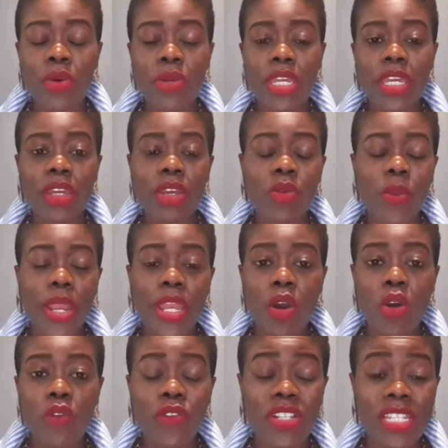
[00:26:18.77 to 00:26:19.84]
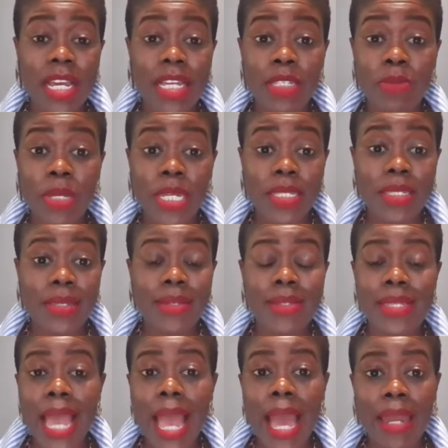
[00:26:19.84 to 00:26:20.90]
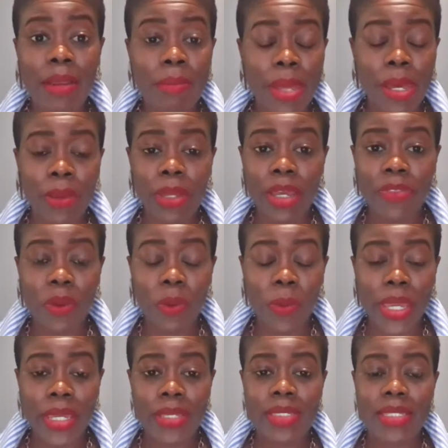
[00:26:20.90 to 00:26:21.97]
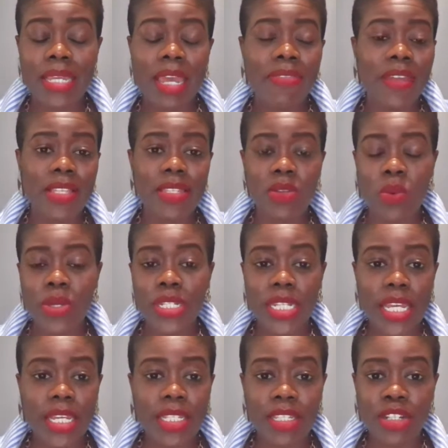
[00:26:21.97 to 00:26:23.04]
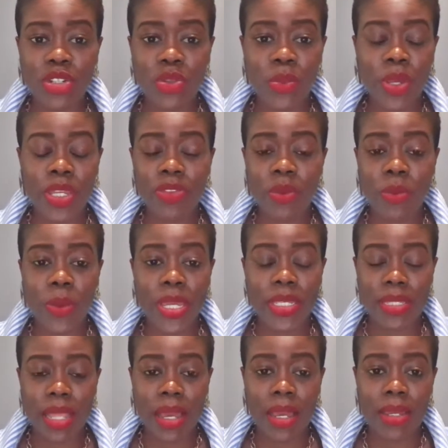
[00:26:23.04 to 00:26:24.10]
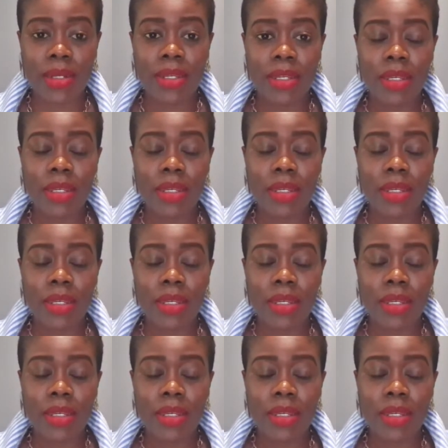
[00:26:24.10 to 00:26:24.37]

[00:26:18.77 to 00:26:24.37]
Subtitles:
get great oversized pieces, add a belt at the waist, and that's going to accentuate the waistline.